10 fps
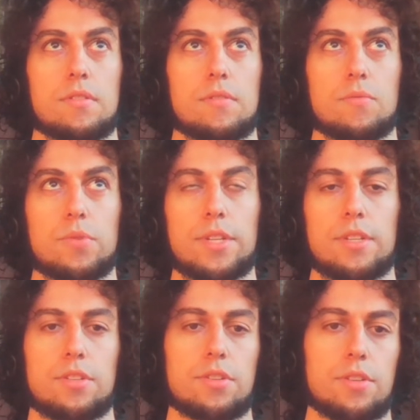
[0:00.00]
would
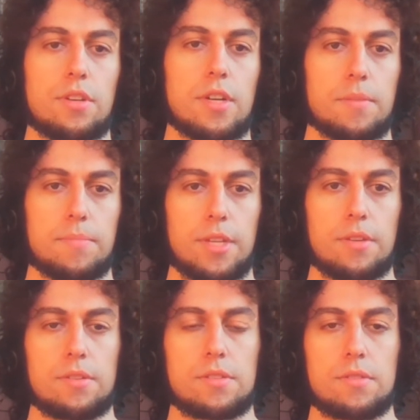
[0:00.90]
and should not be
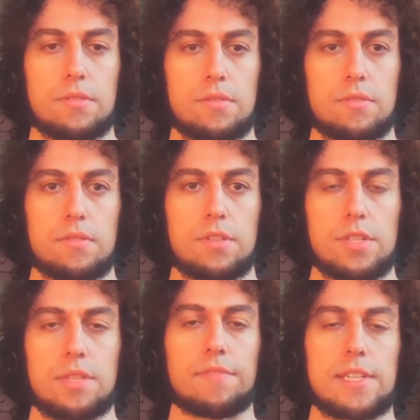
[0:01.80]
used to
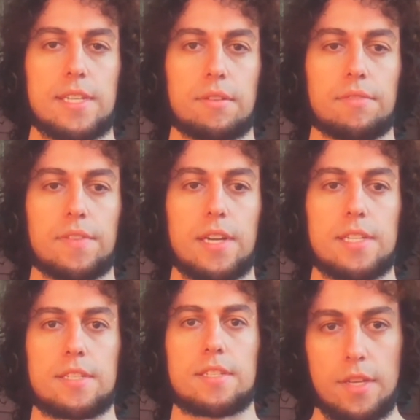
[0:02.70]
justify
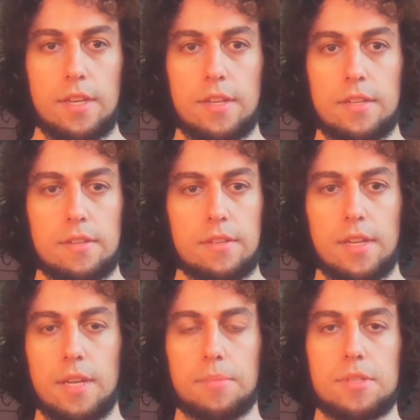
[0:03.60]
sacrifice in
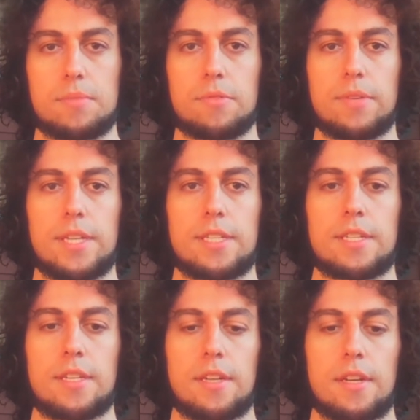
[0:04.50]
any possible ways.